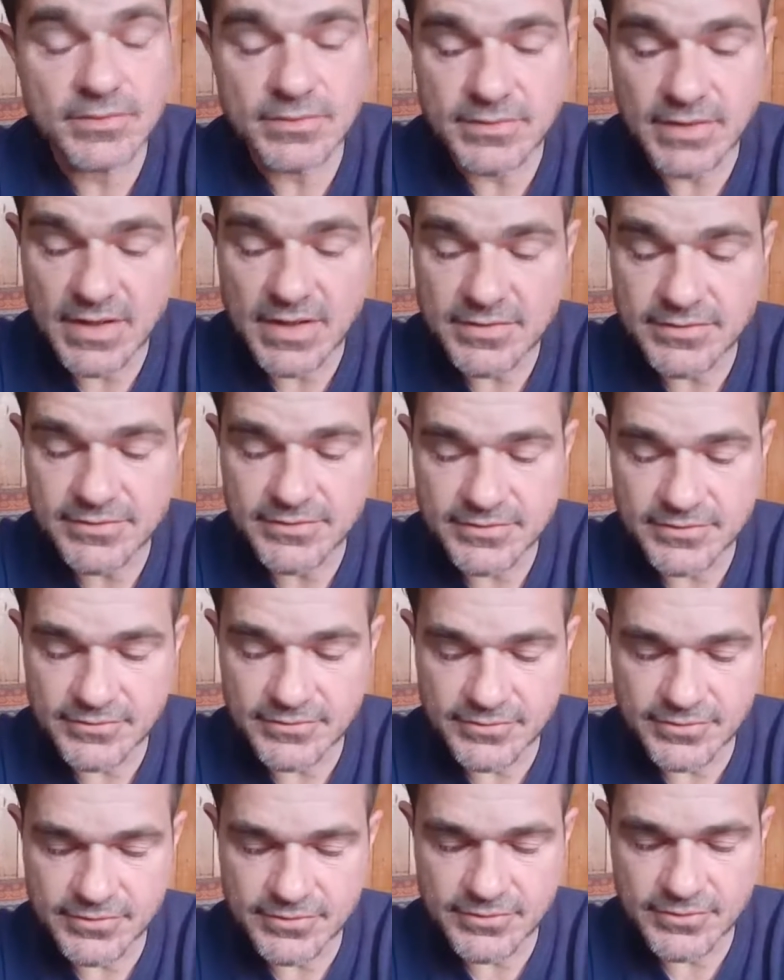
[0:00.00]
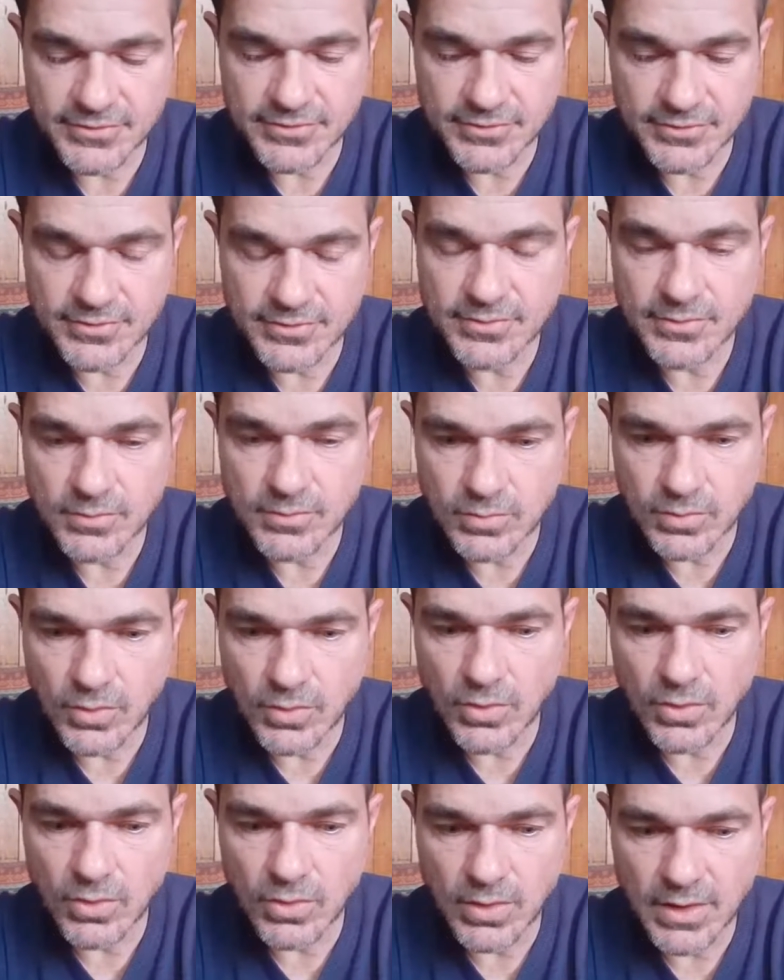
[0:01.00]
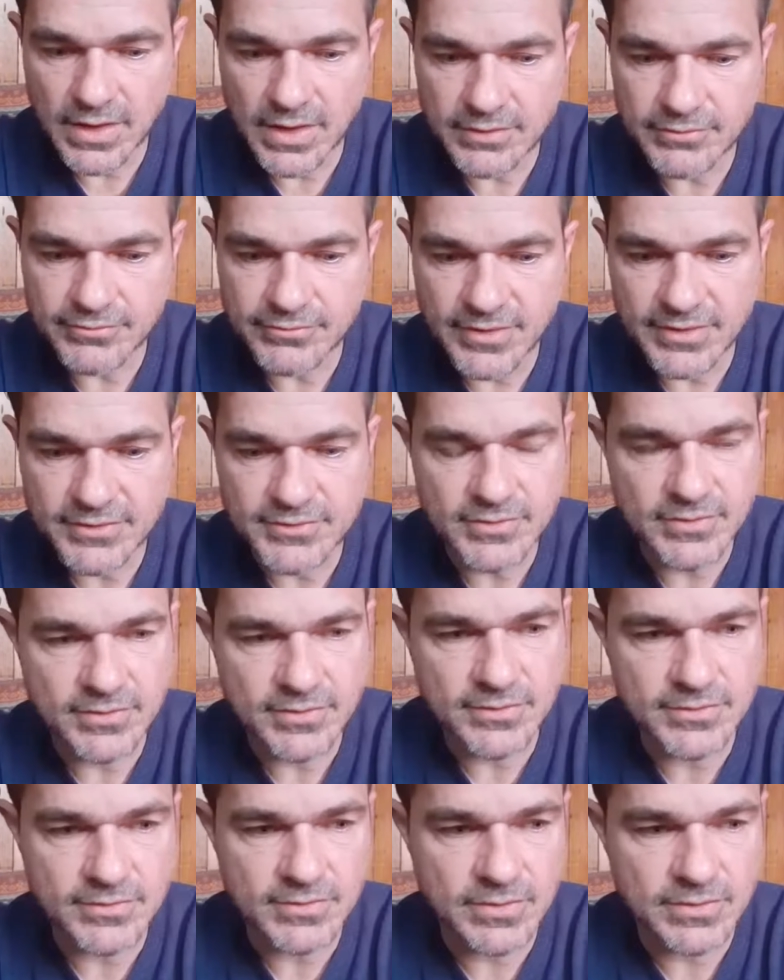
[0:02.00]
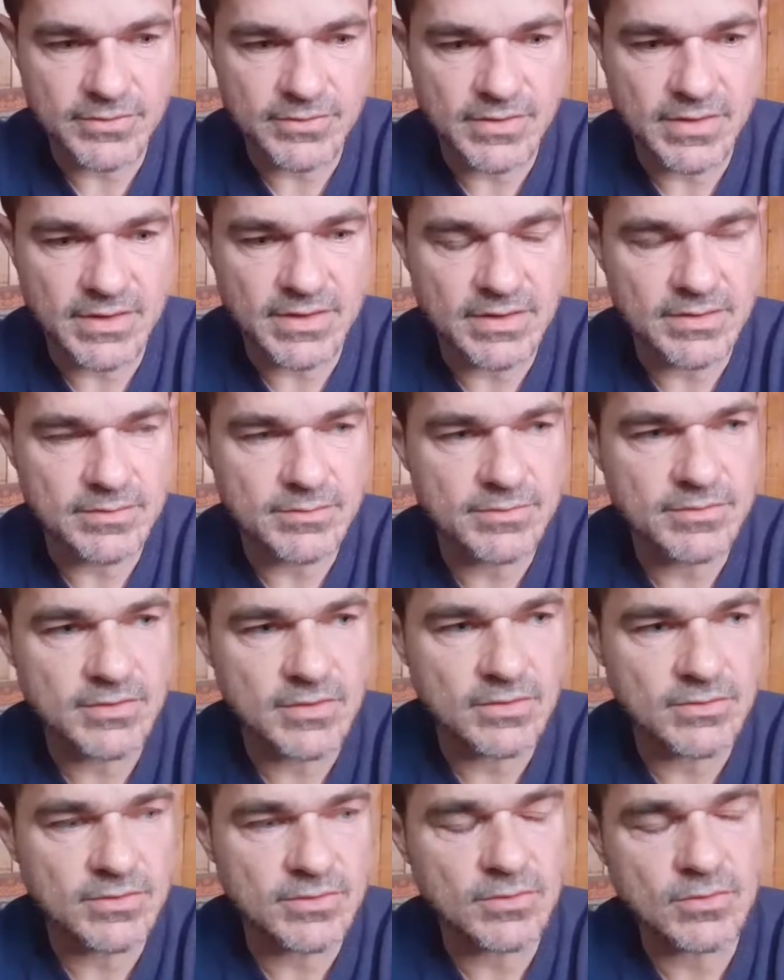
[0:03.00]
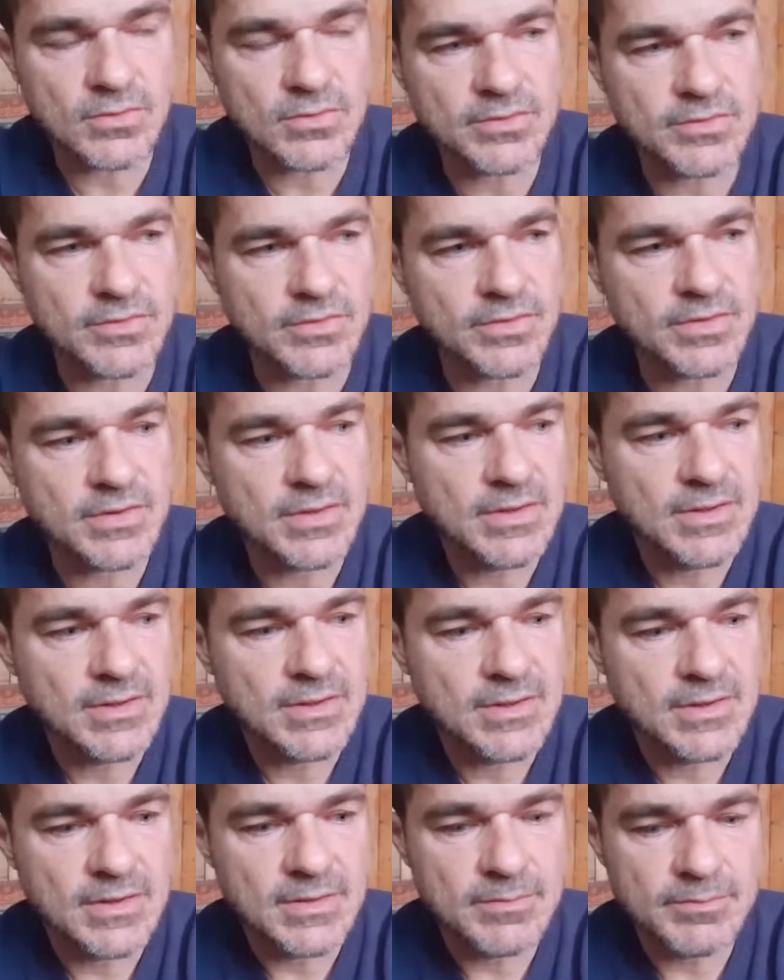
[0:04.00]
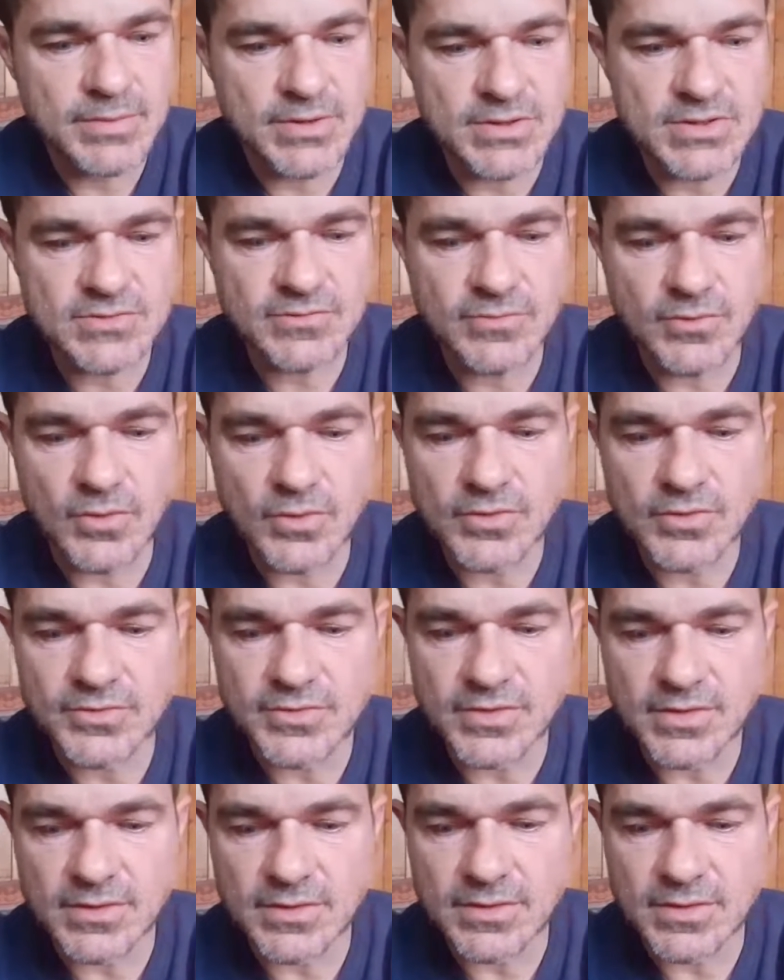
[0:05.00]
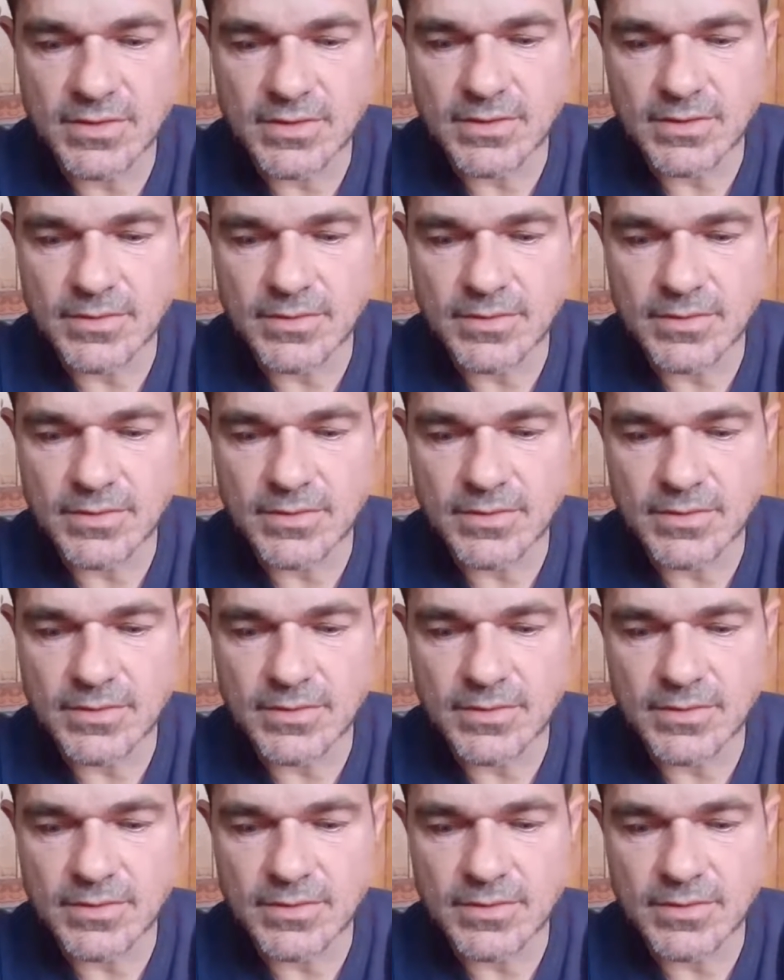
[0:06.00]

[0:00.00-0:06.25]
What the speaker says: deaths through war and veterans suiciding themselves and all the sort of pitchforks and